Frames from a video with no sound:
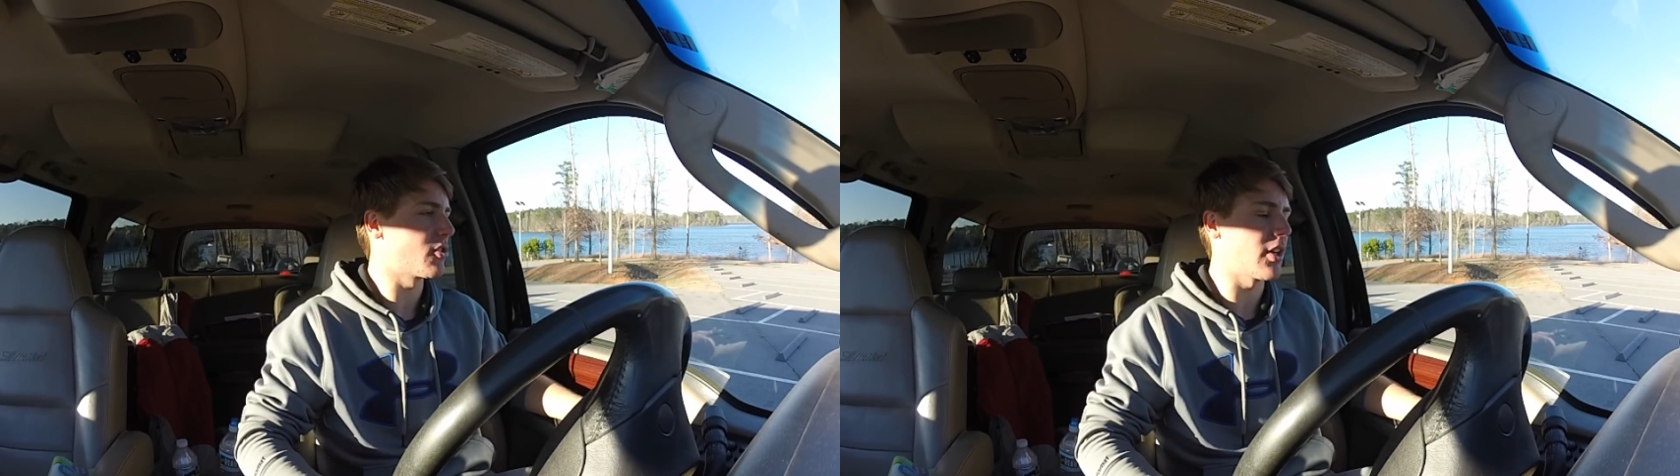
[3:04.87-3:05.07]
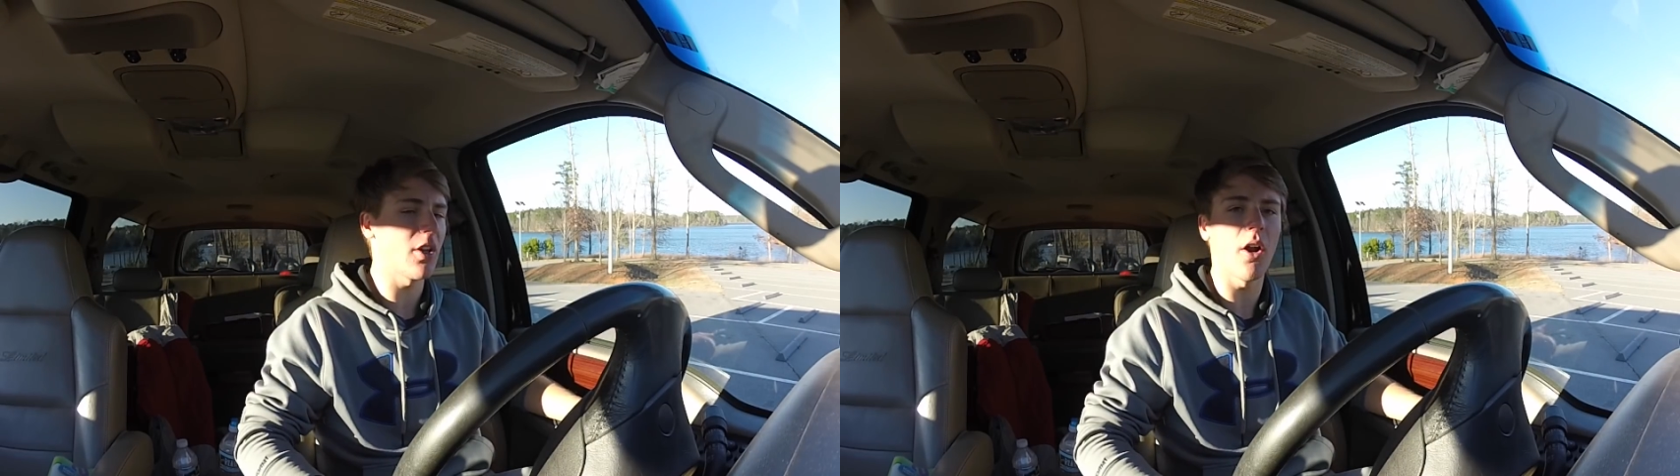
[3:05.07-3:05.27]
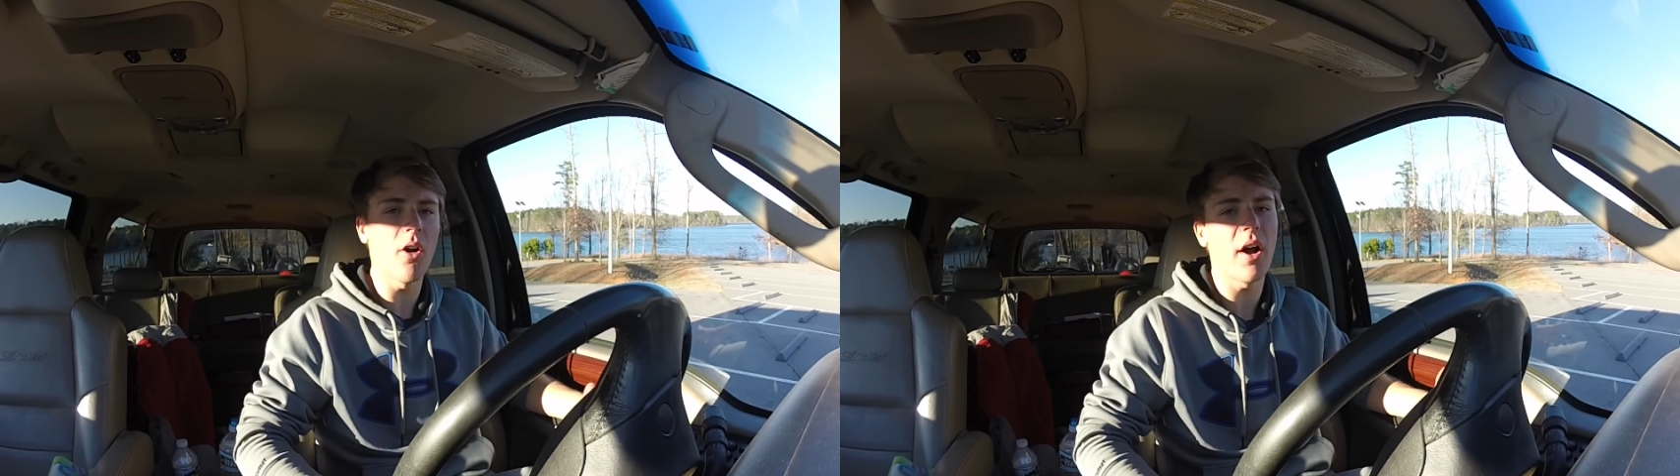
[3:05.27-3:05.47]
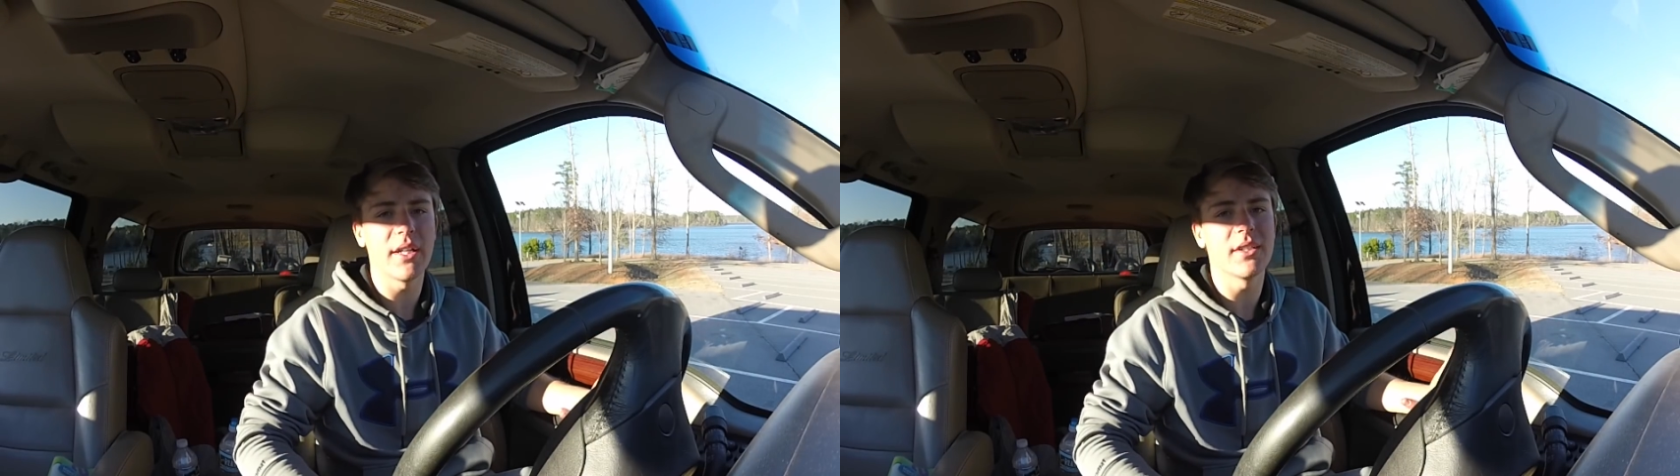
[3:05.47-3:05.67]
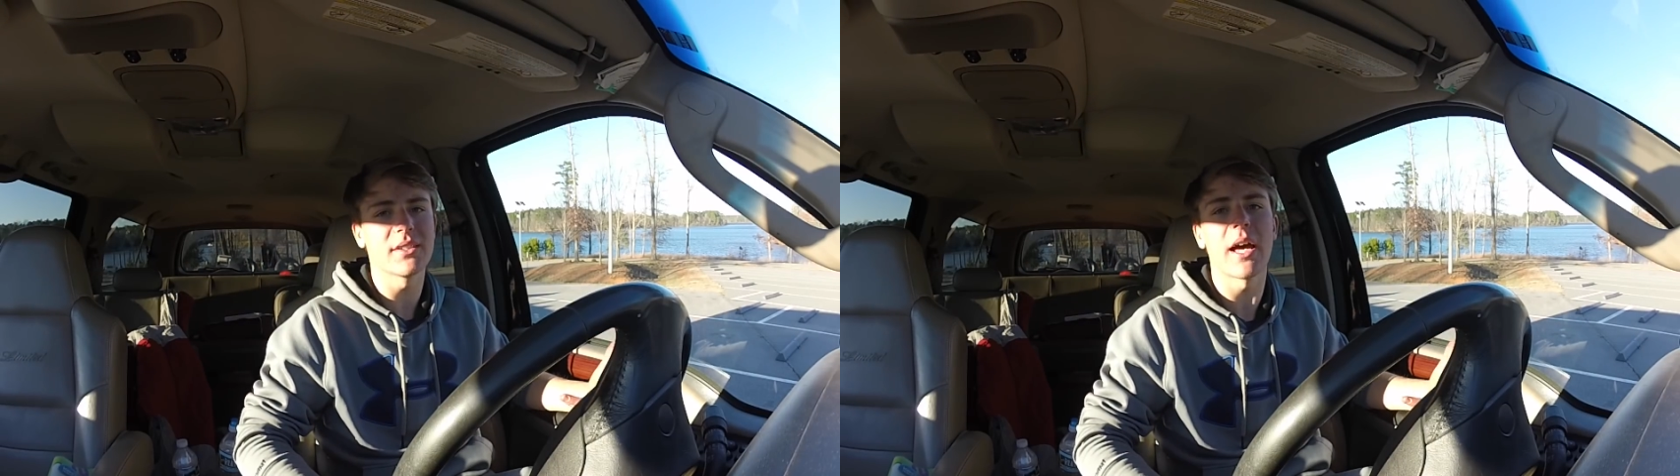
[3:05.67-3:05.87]
So I thought, oh, I
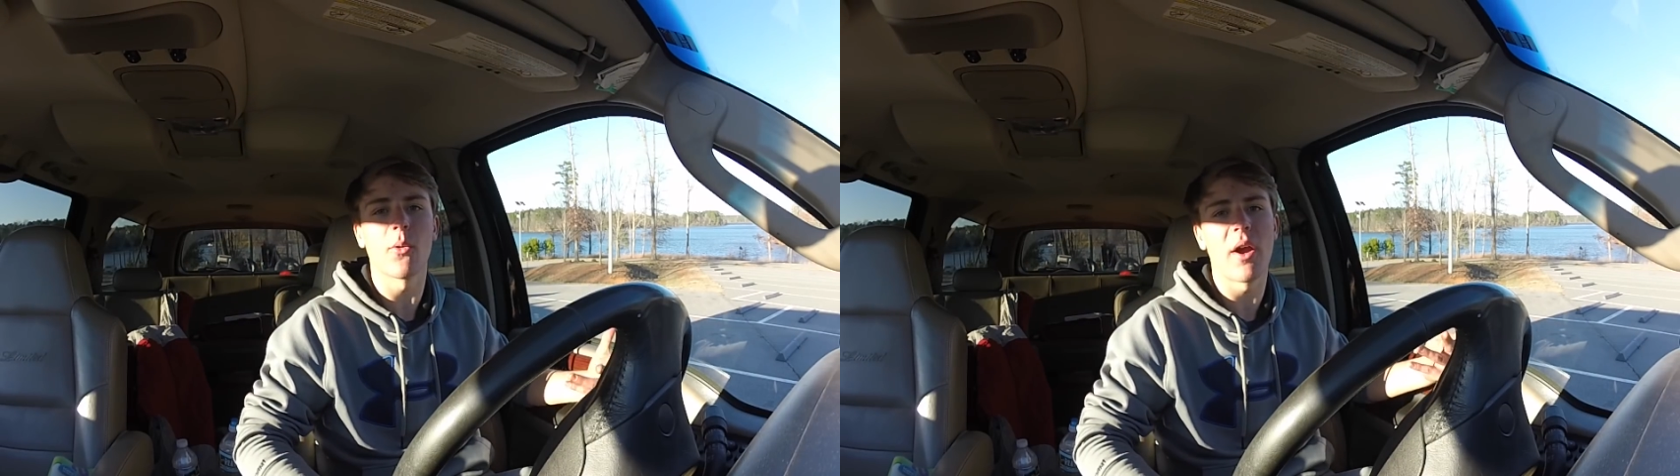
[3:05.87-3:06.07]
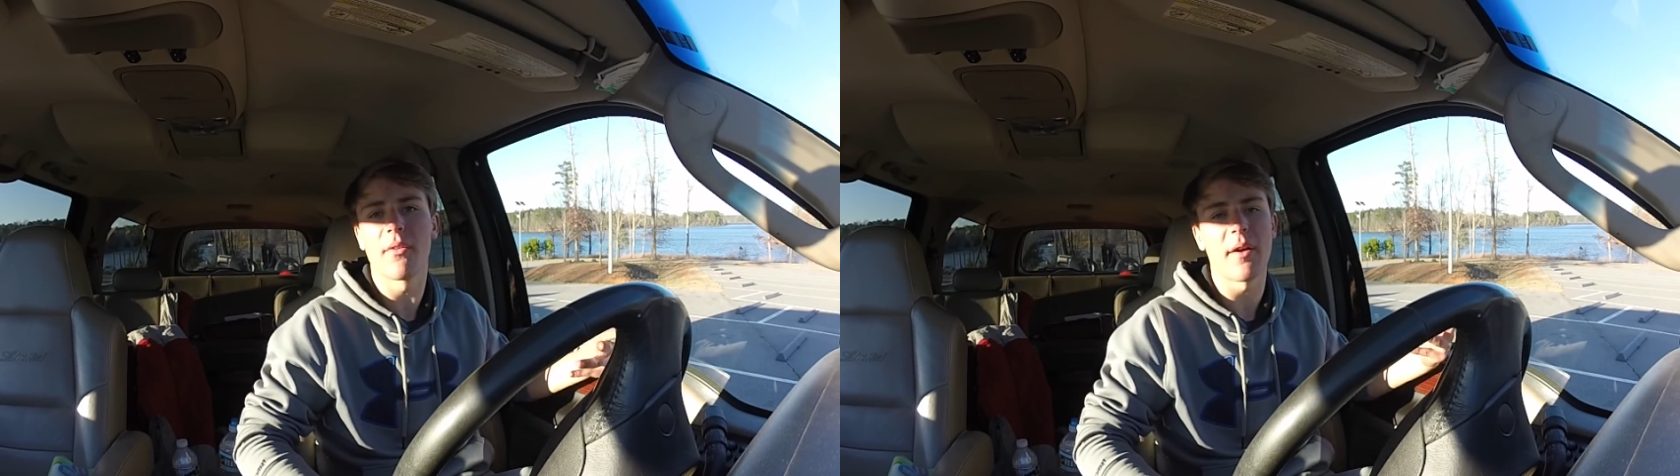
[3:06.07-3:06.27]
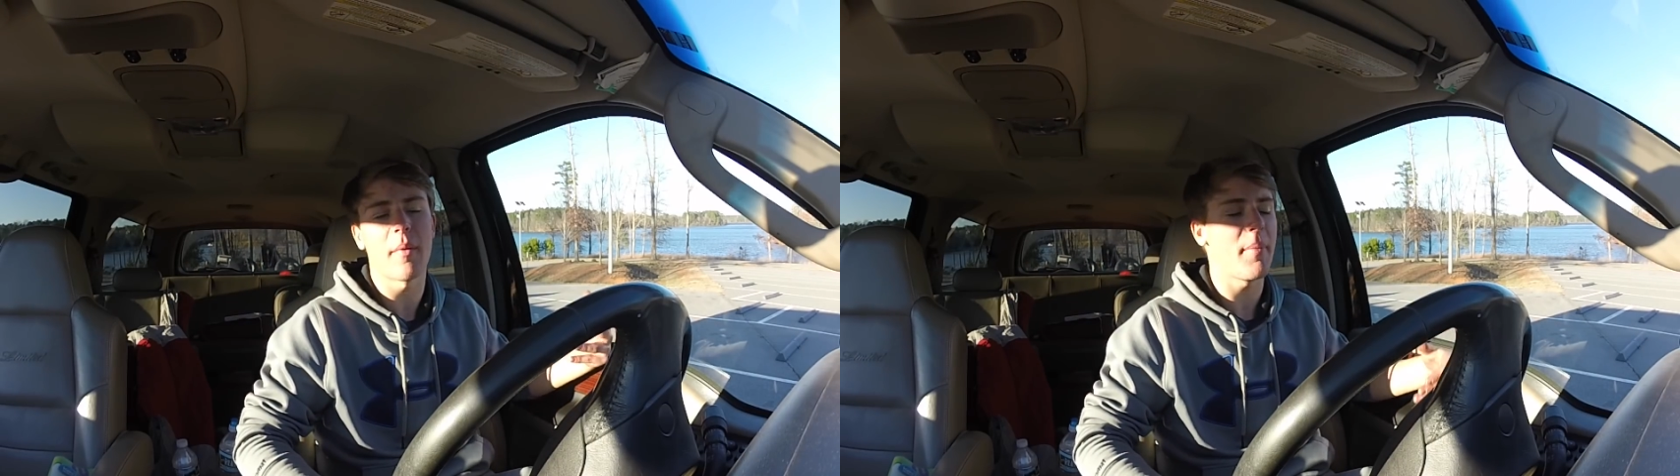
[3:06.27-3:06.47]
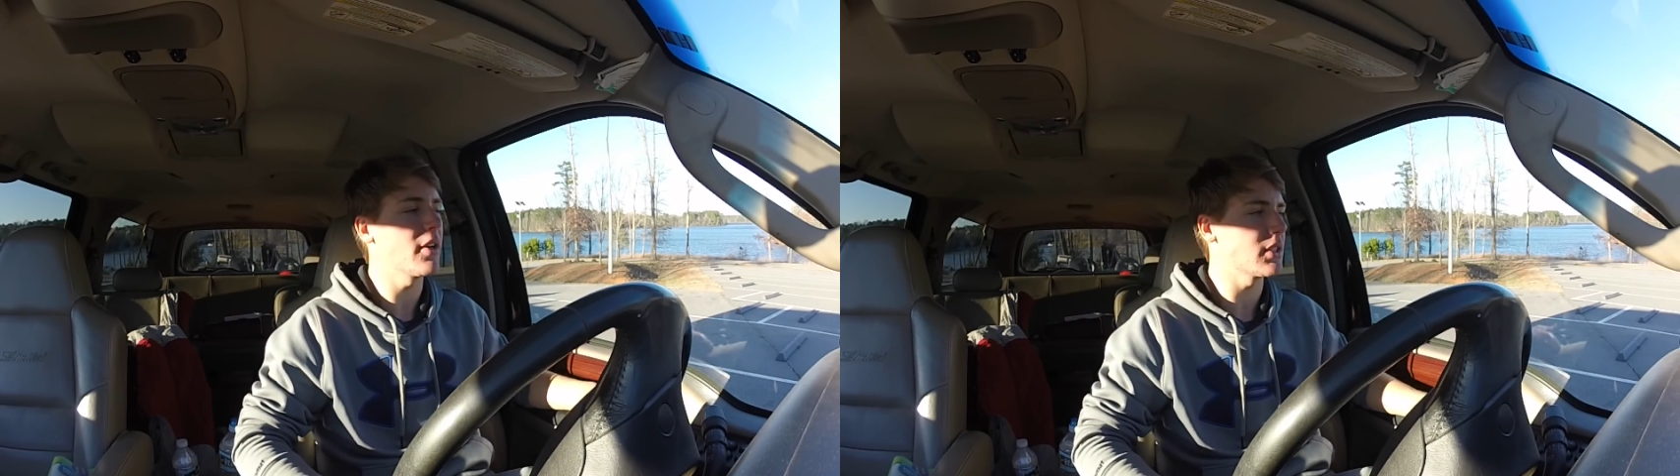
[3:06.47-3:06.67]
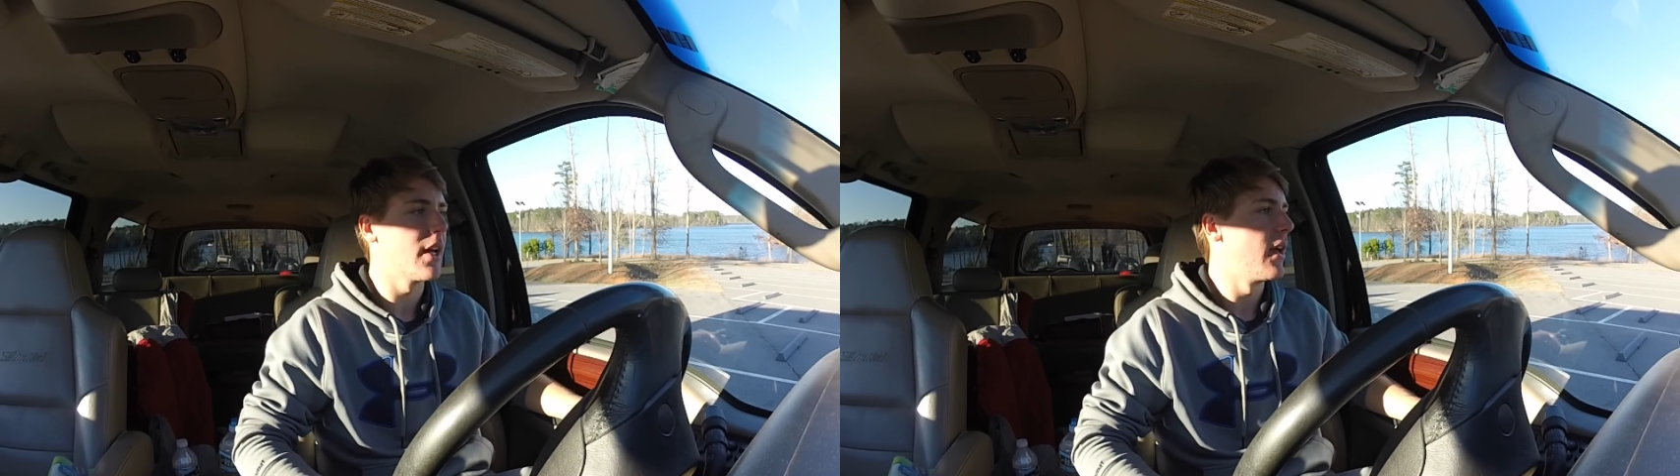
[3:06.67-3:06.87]
need to sign a waiver, have my
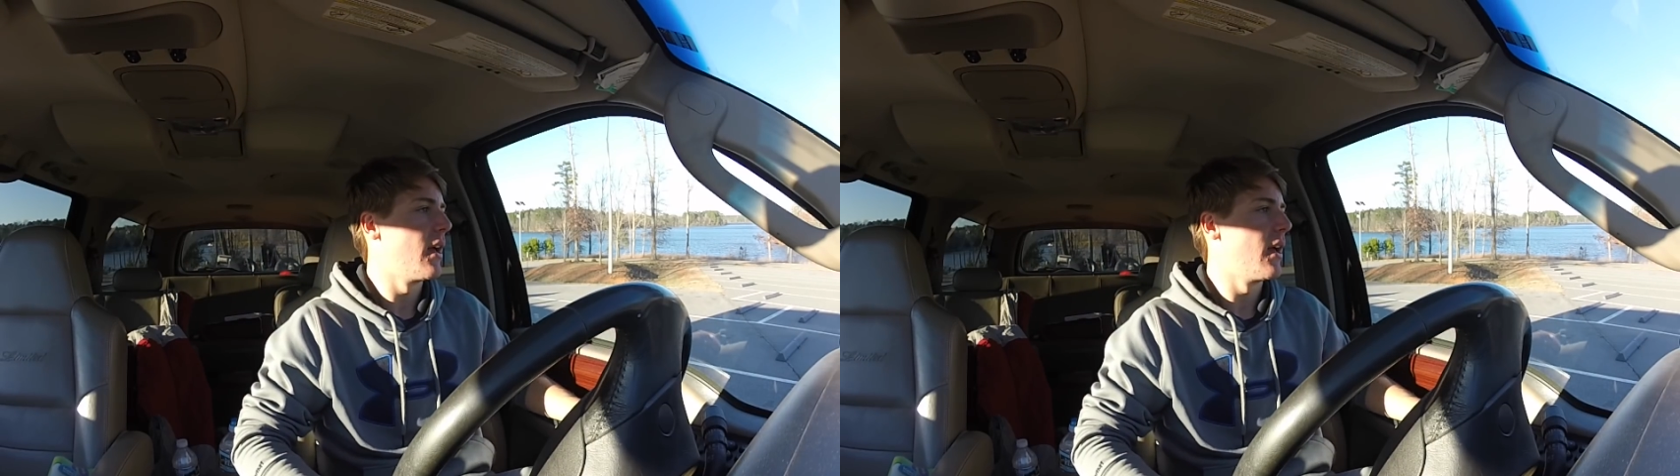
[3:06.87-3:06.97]
parents.